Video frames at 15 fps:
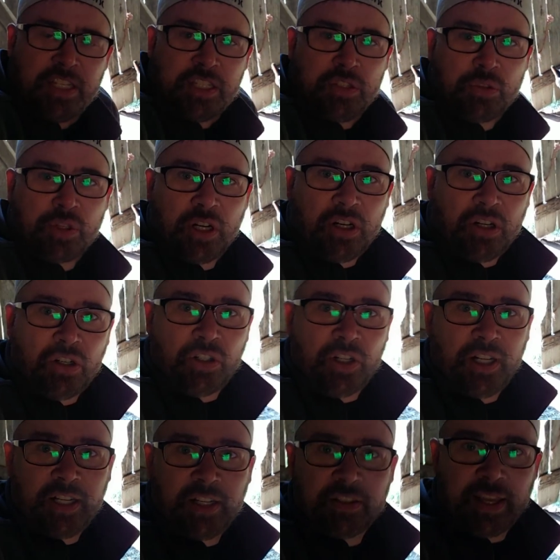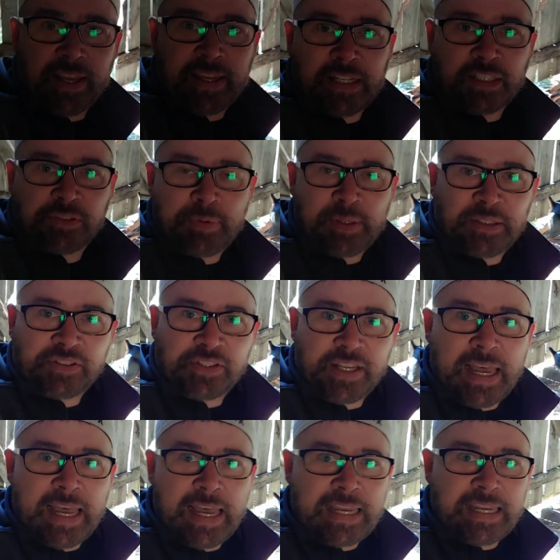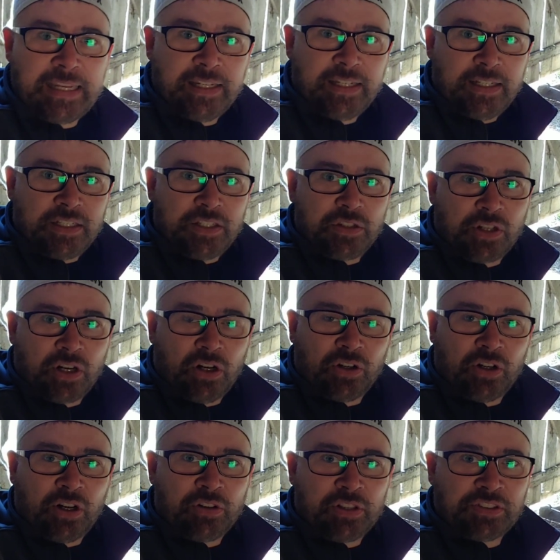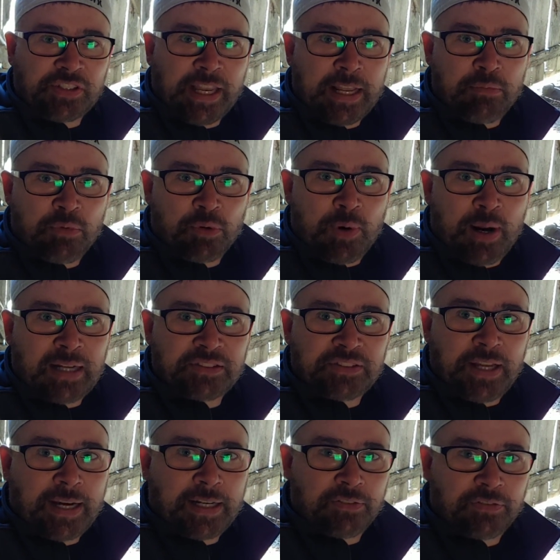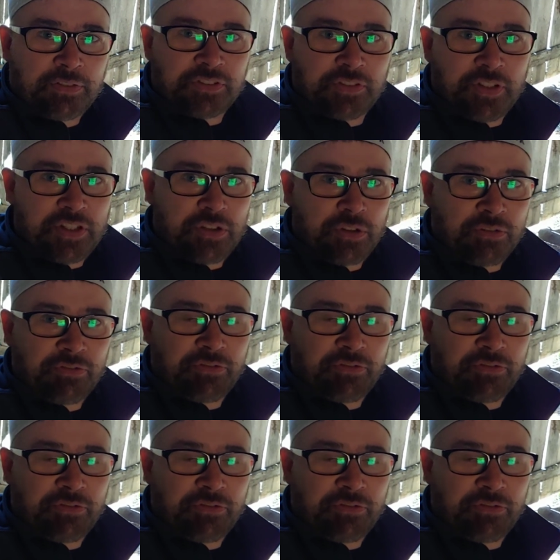you call the ASPCA, you call all these animal rights activists that you can